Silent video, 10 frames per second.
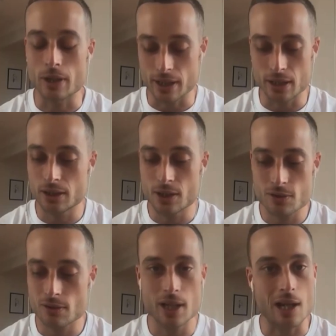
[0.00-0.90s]
There
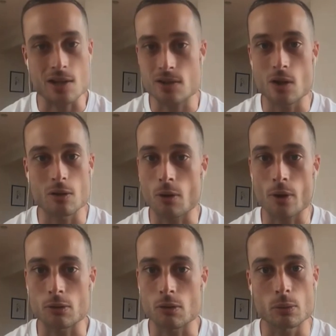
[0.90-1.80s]
literally is no right or
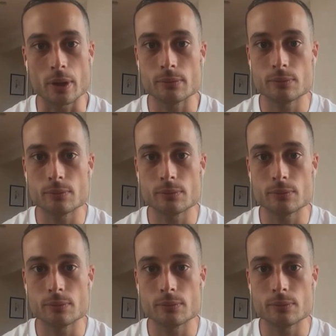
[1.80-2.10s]
wrong way.